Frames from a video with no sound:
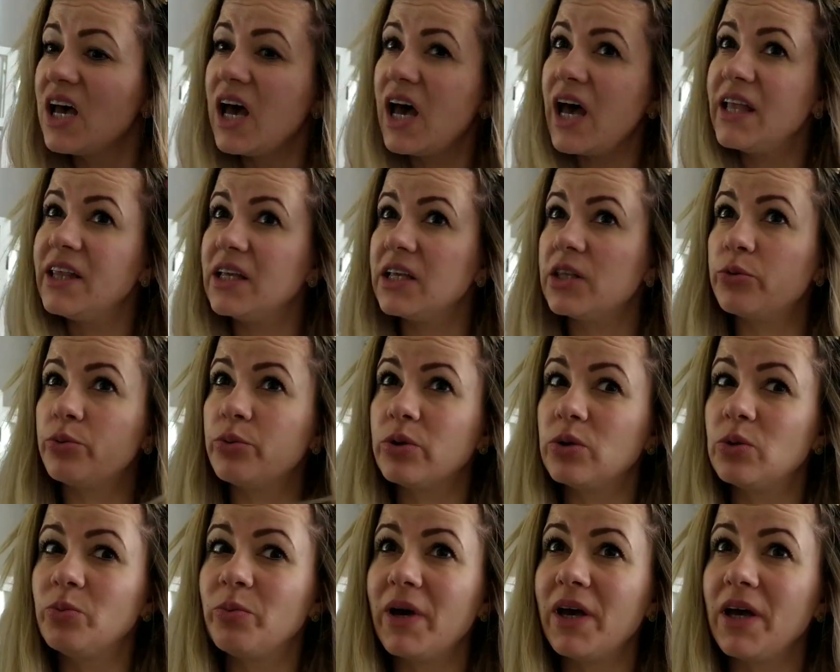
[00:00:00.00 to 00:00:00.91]
and it
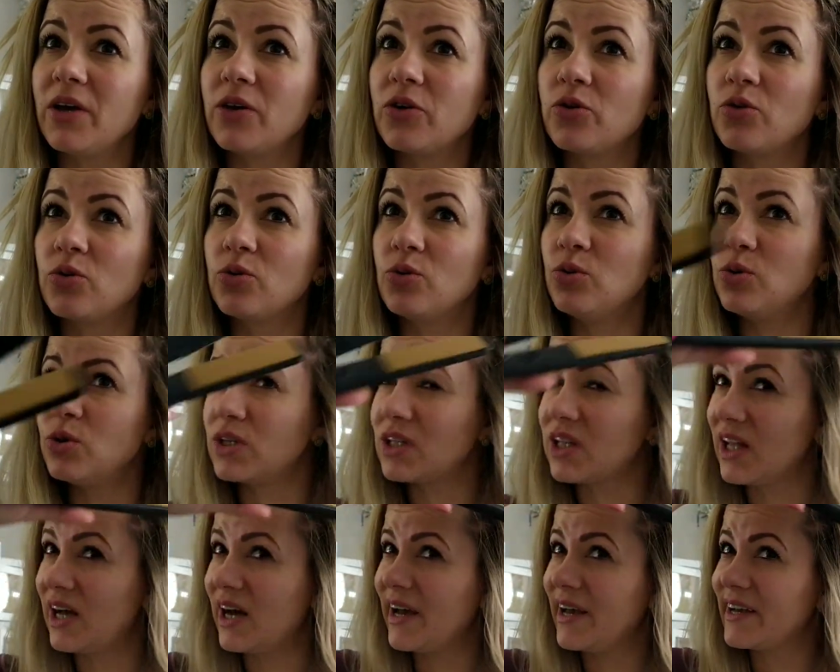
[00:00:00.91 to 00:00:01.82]
will make you look
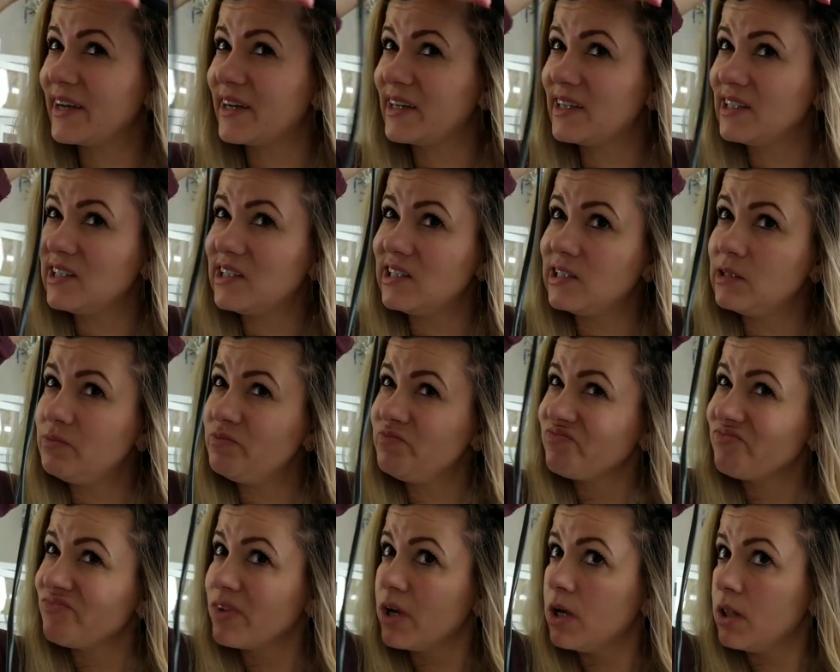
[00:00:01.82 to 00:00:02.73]
like
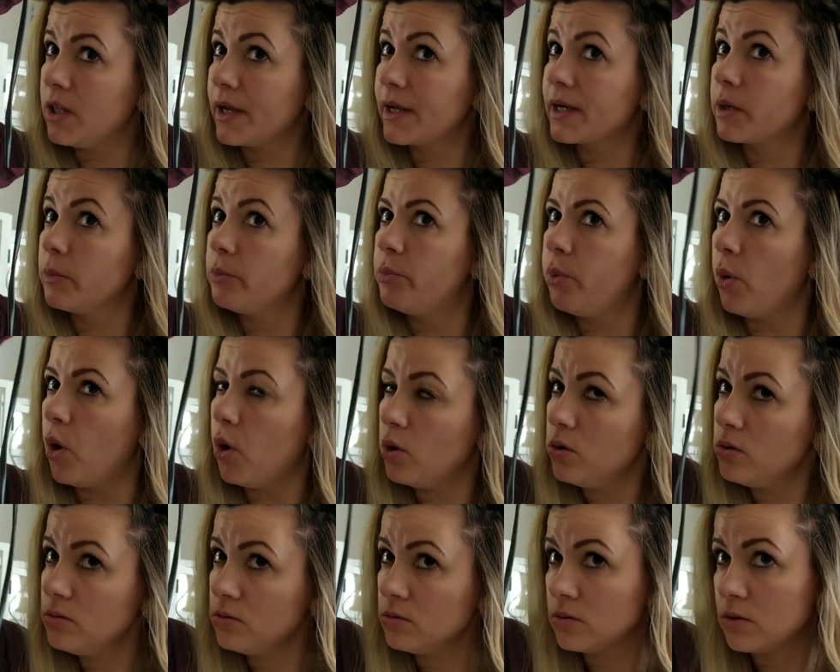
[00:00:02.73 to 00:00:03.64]
a
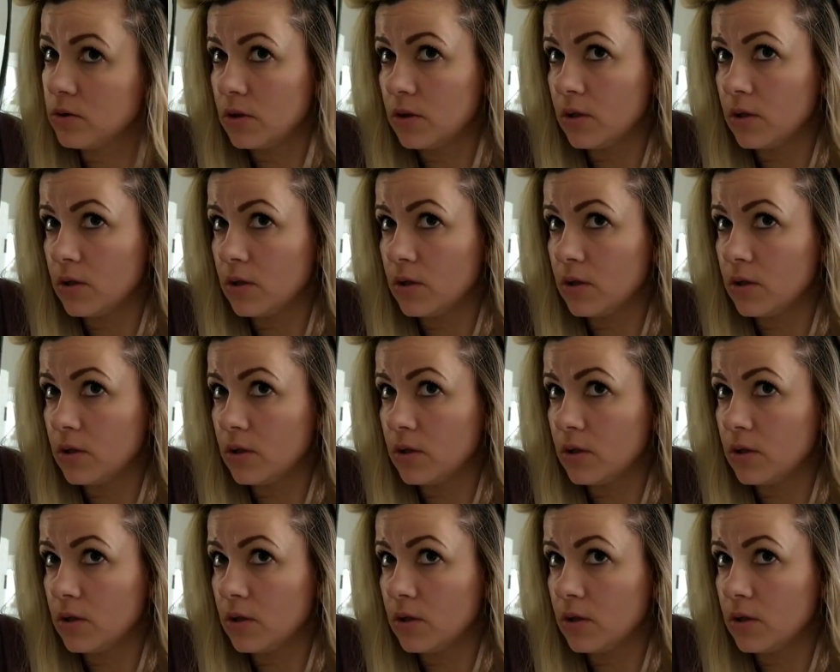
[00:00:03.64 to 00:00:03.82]
ball.